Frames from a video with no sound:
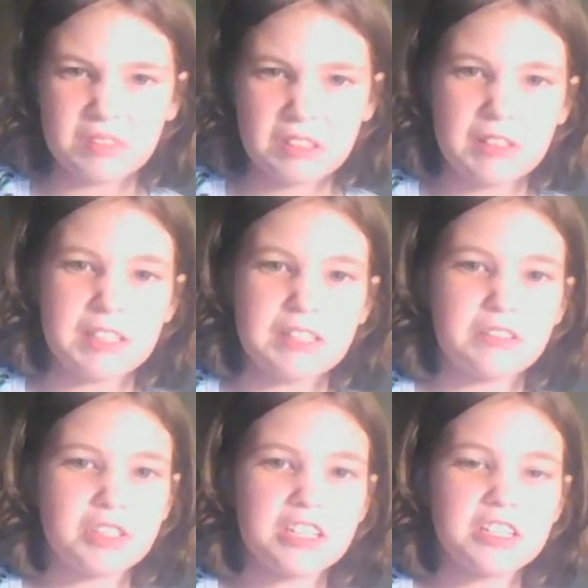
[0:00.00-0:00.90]
why
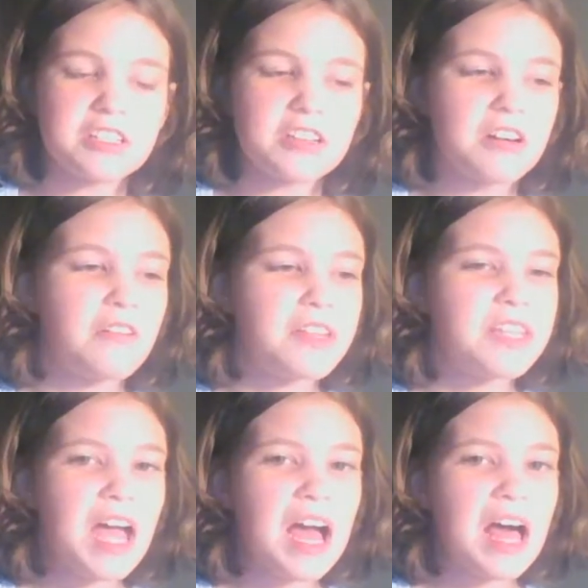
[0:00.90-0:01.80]
don't I just go in
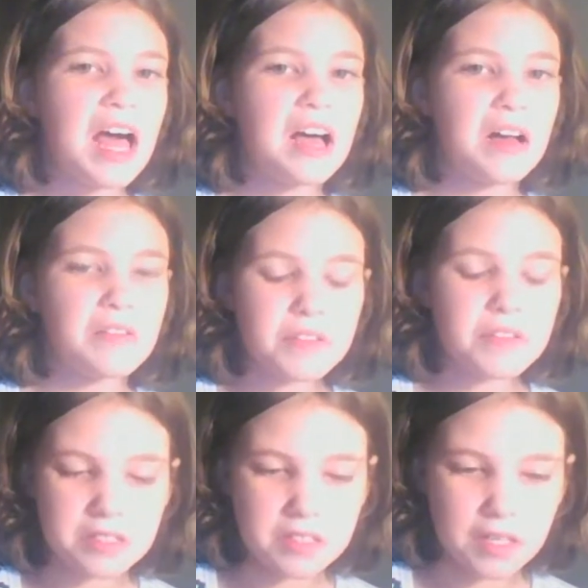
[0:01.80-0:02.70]
the
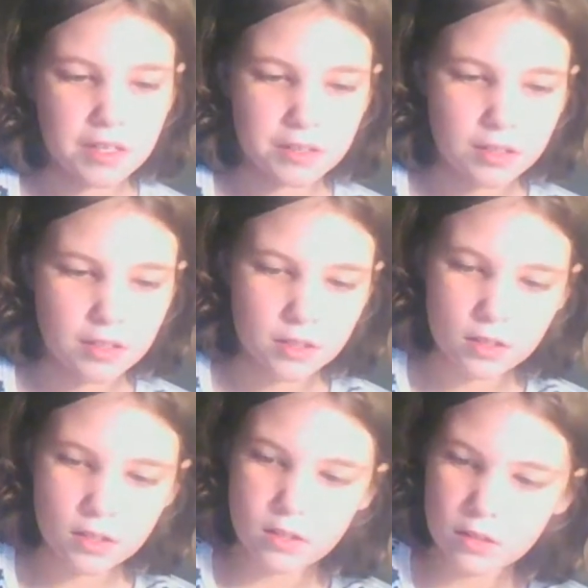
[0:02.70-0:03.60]
house?
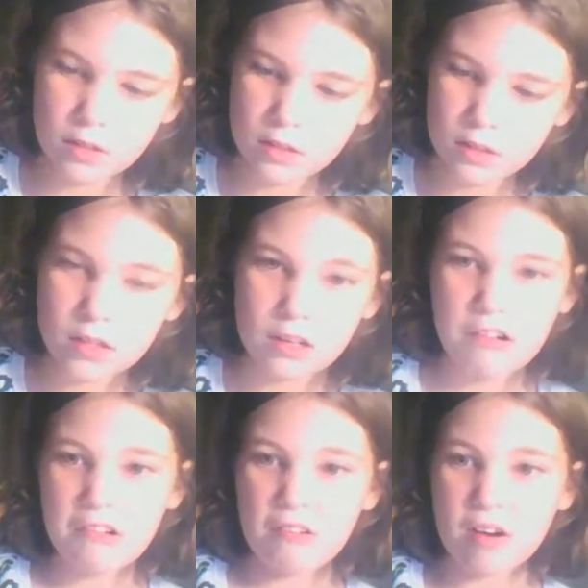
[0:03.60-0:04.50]

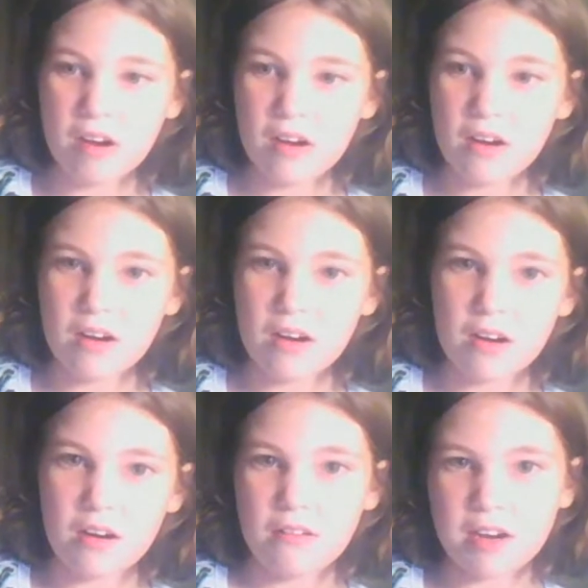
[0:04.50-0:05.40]
Oh,
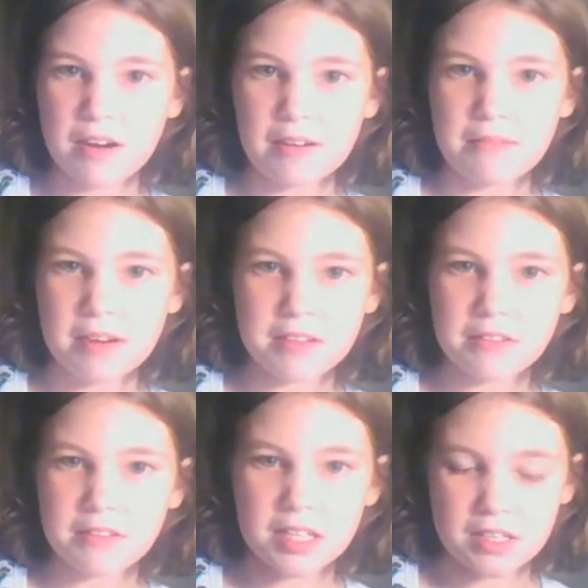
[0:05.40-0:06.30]
okay, why
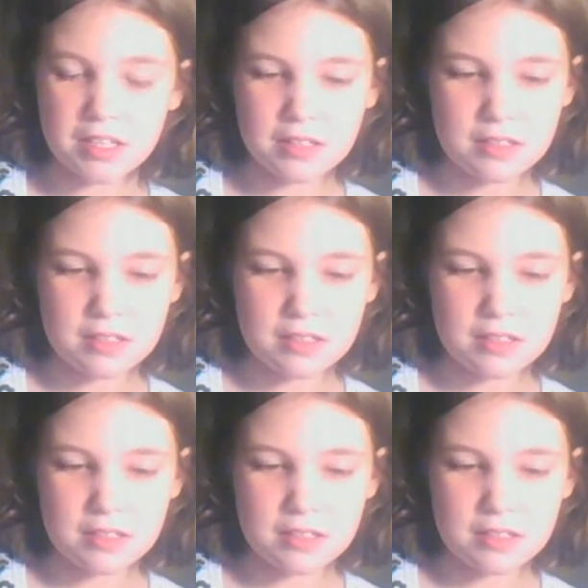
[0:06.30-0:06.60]
don't I?